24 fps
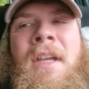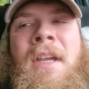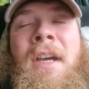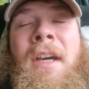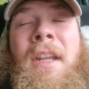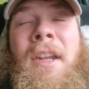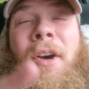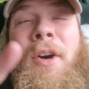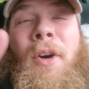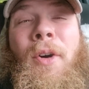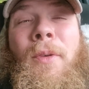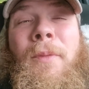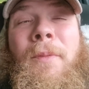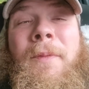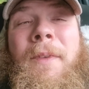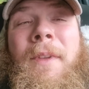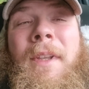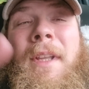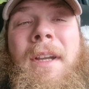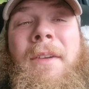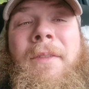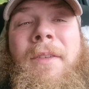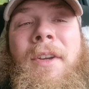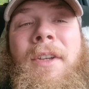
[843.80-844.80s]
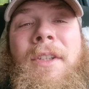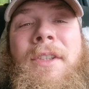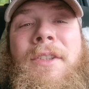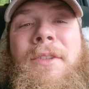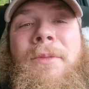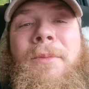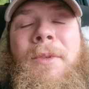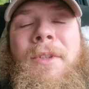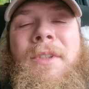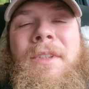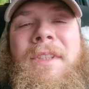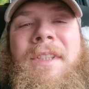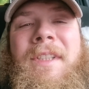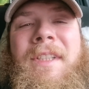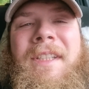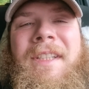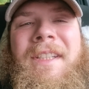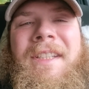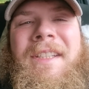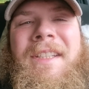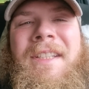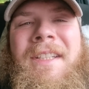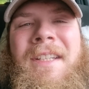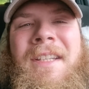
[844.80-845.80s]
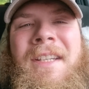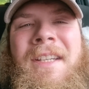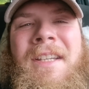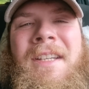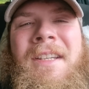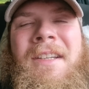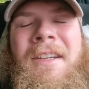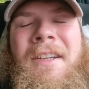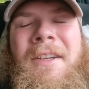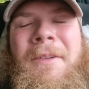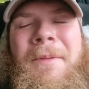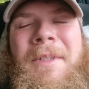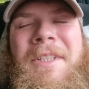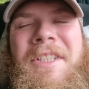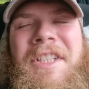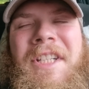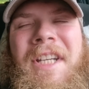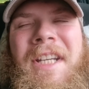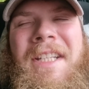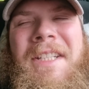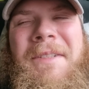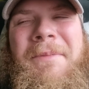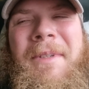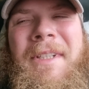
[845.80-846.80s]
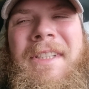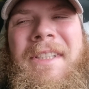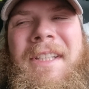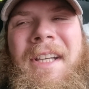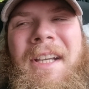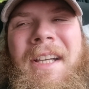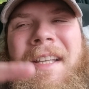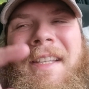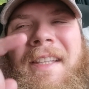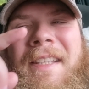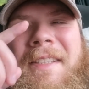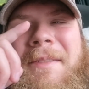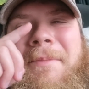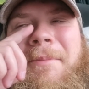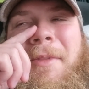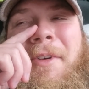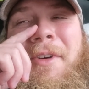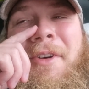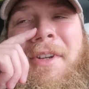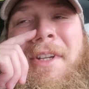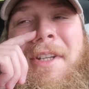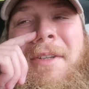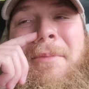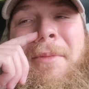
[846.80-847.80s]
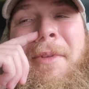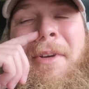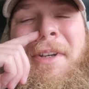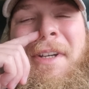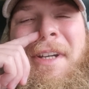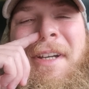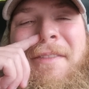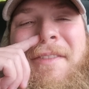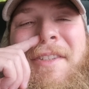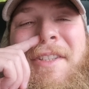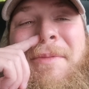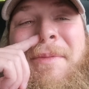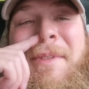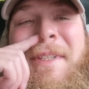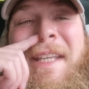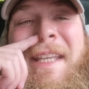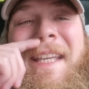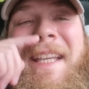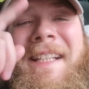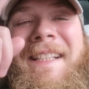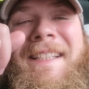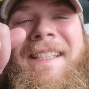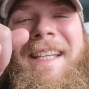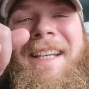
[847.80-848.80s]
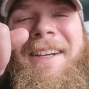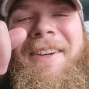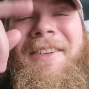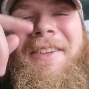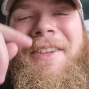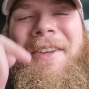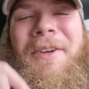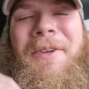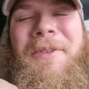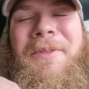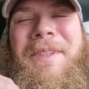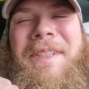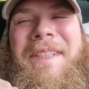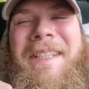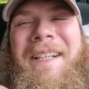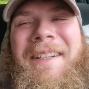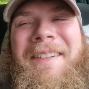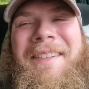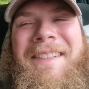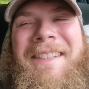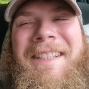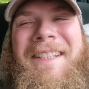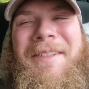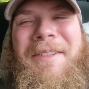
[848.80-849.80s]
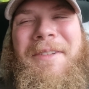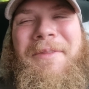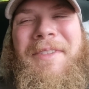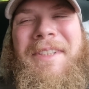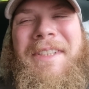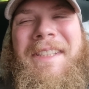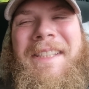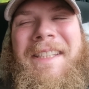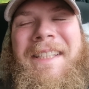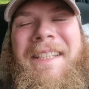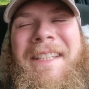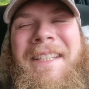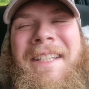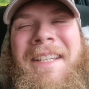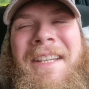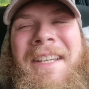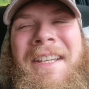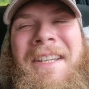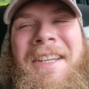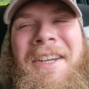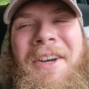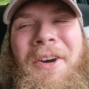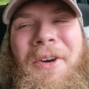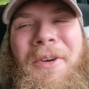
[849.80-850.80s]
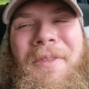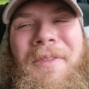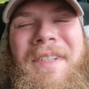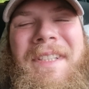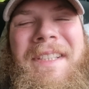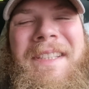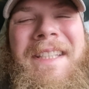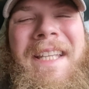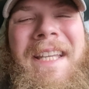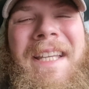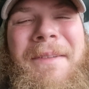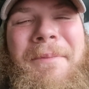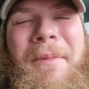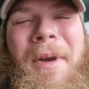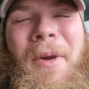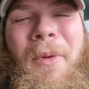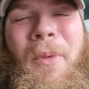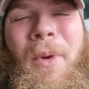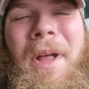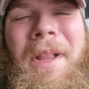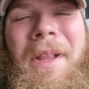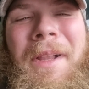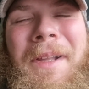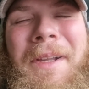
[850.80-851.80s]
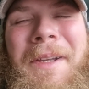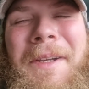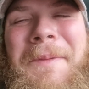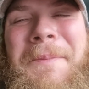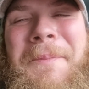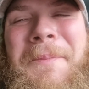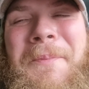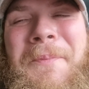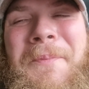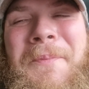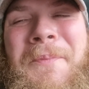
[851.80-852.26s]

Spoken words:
hopefully I've got someone to come and change my tyre this morning, but I've just been kicked out of the hotel because I obviously overstayed my welcome.